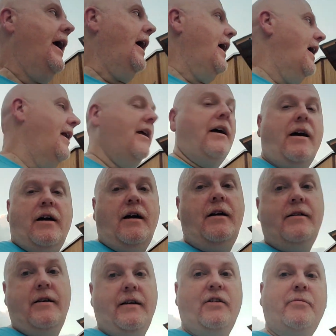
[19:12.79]
And uh,
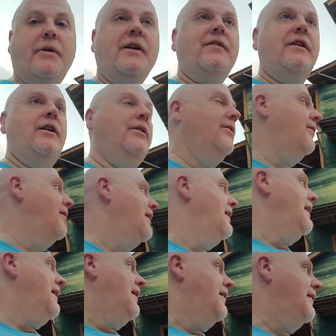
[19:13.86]
it's because of you
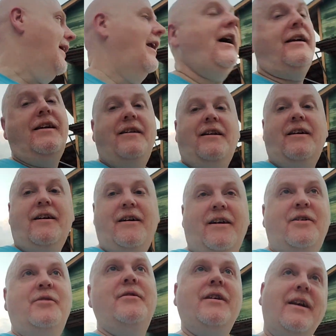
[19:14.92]
that I can uh,
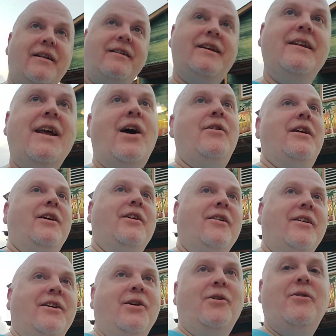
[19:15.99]
get, get down here,
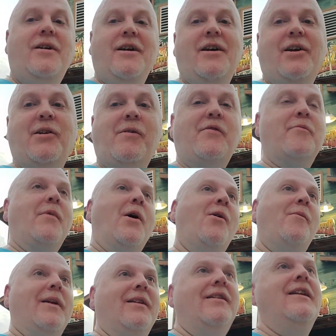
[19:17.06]
you know, get away from
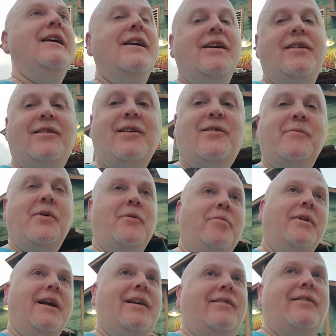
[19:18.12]
home and see some other
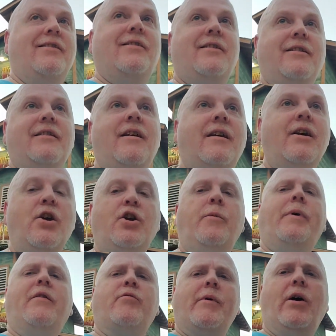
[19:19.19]
places. And
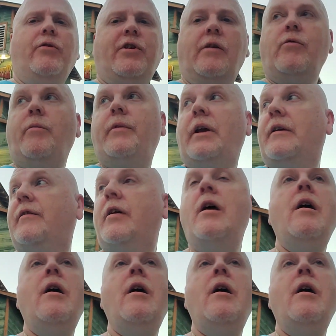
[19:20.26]
you pay for my hotel room, thanks.